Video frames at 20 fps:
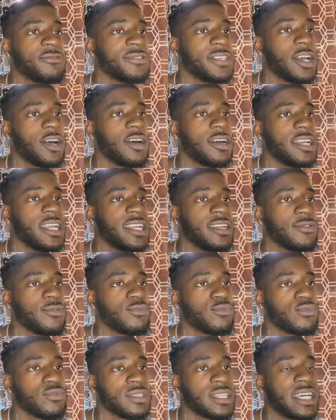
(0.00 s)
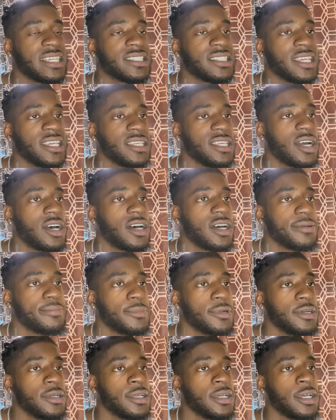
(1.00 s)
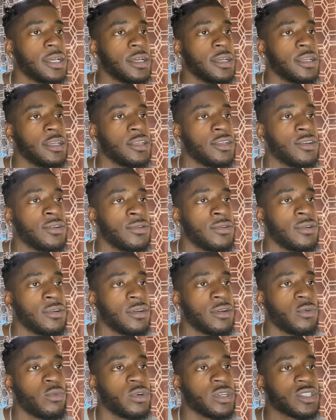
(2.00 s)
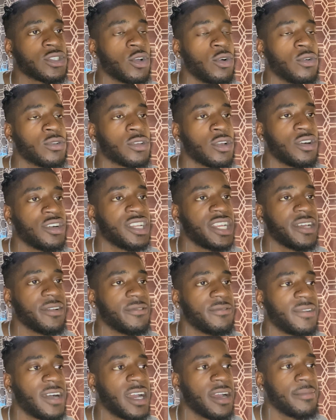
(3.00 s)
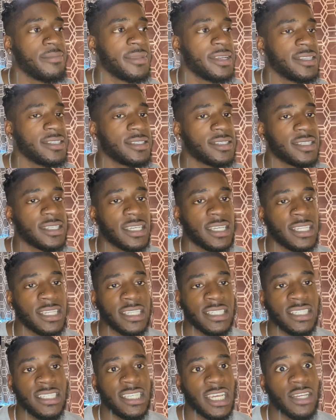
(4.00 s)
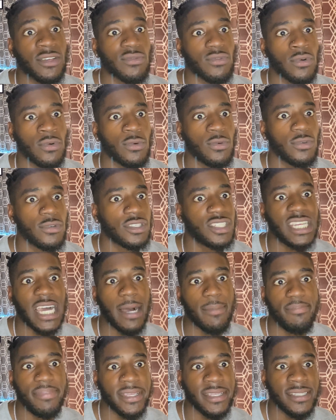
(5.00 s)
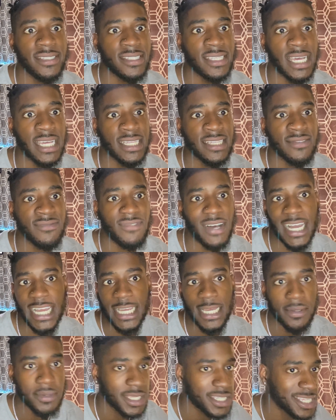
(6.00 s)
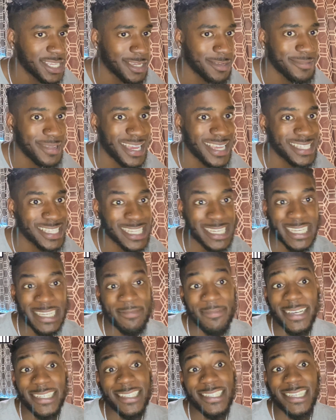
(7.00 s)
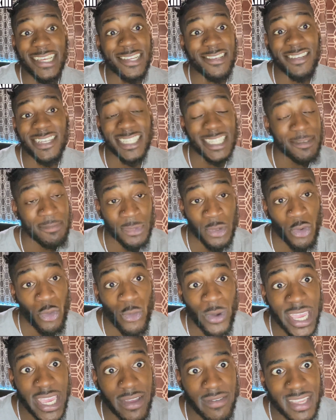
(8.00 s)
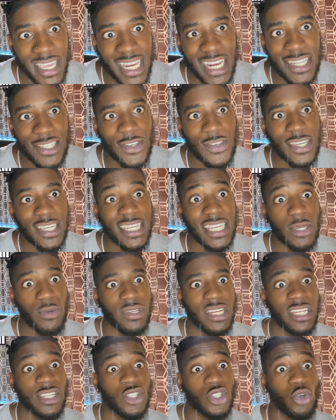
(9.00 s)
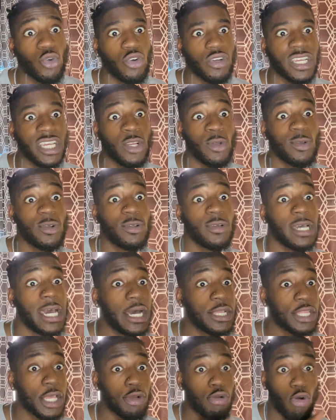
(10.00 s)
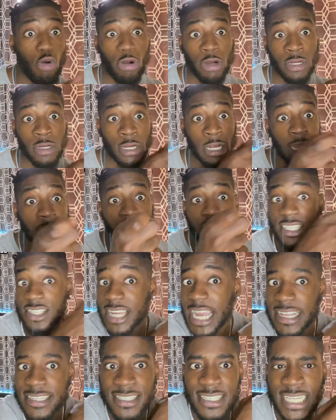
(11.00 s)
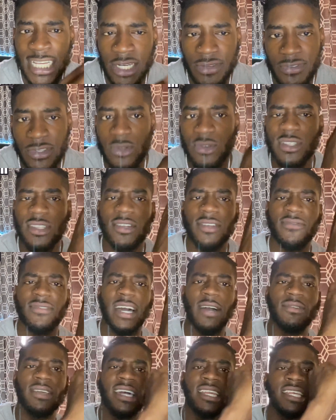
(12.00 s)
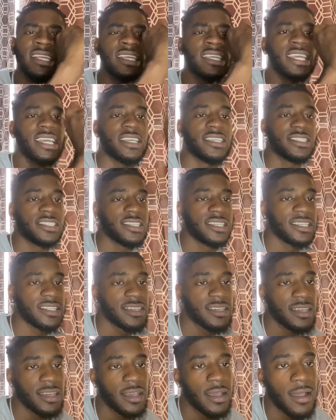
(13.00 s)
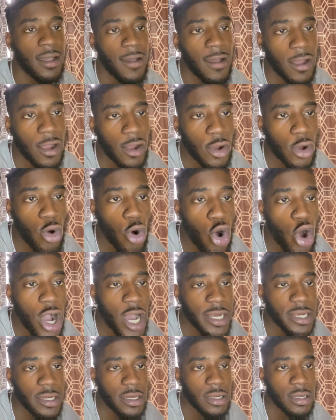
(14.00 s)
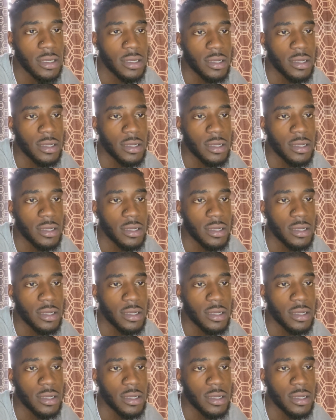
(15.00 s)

y'all that, not say y'all, but you know, what's going on in the environment in general. Choppings and vibes. That's it, I'm Imagine just like creative new way get a sucky dick with ensure, you know, the door. This guy's the 10 you know, you know the vibe, we had it, yeah. Code!